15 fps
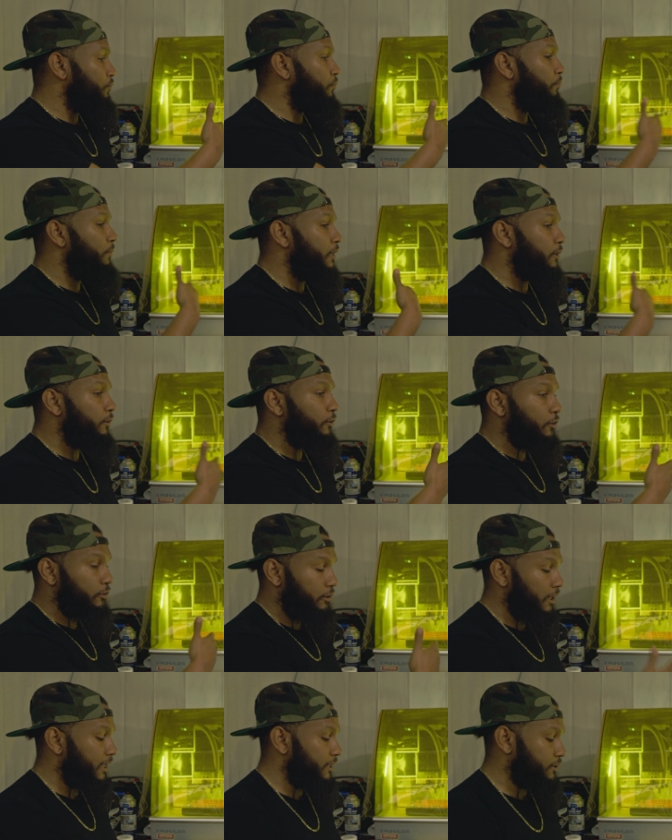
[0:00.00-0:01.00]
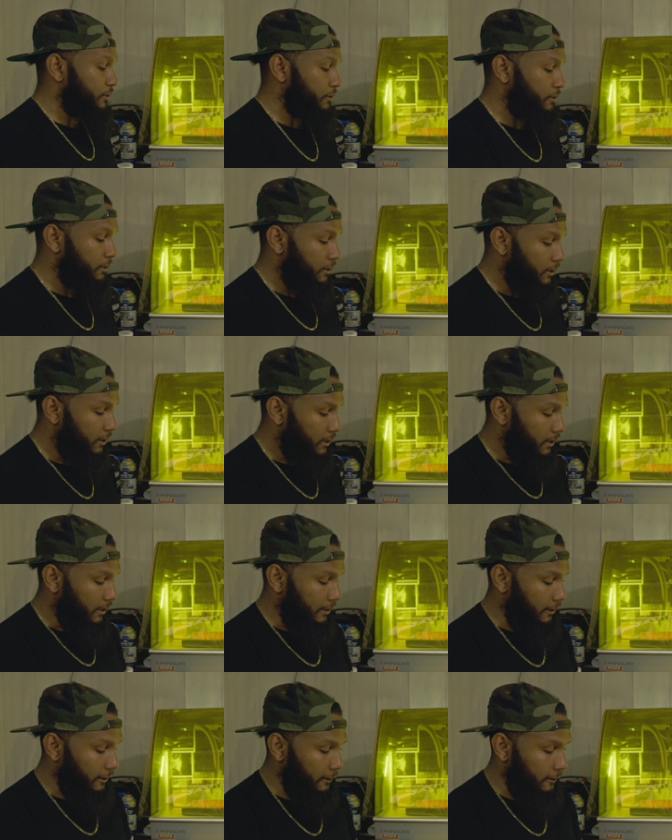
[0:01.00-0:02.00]
mill or laser.
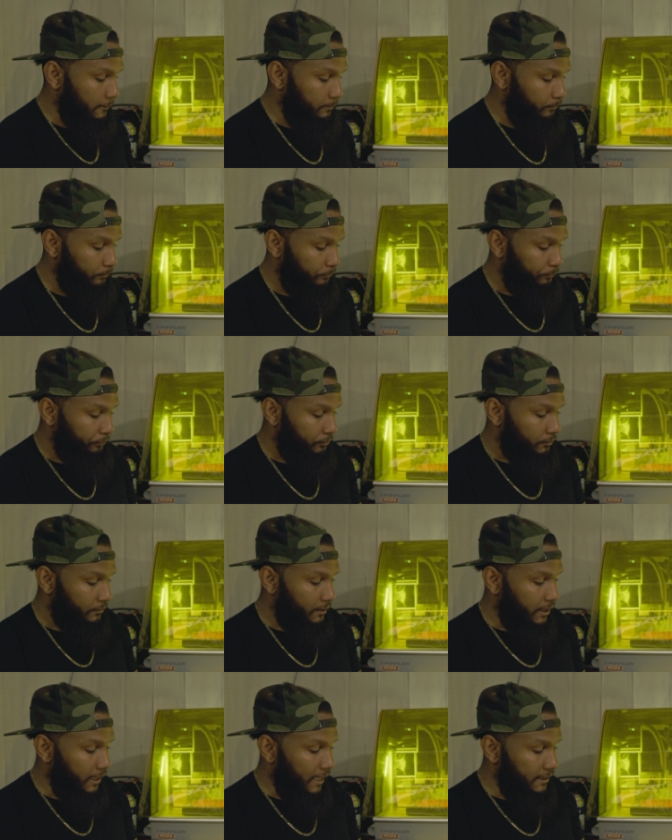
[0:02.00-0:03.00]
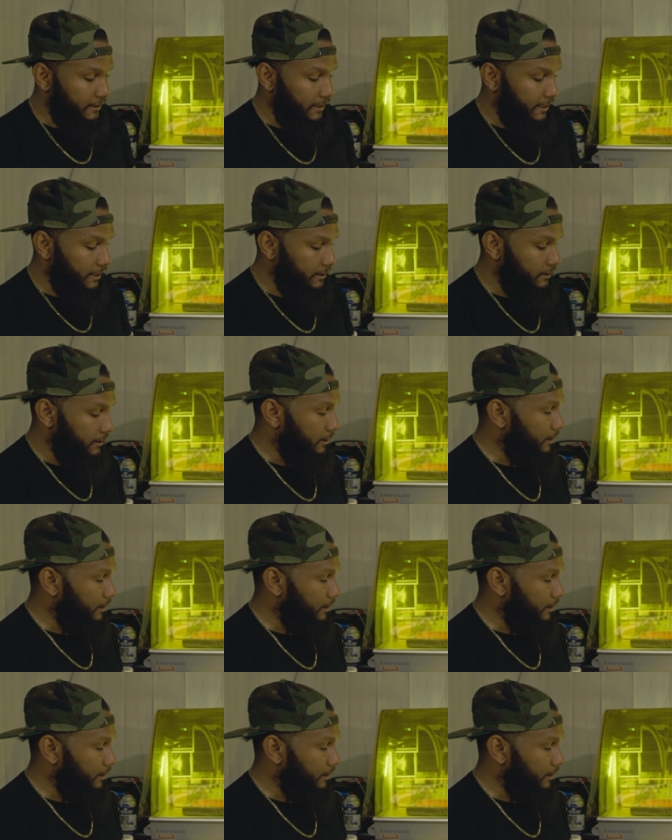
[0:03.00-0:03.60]
And then